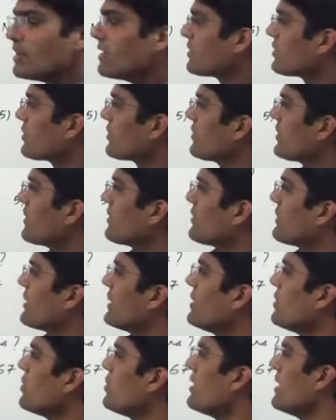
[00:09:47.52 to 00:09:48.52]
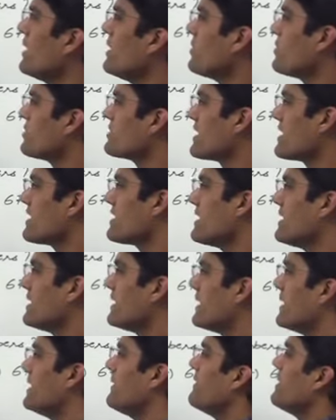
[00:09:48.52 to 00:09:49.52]
So 62 into
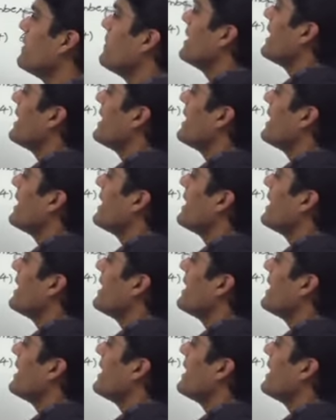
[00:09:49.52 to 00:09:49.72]
63 will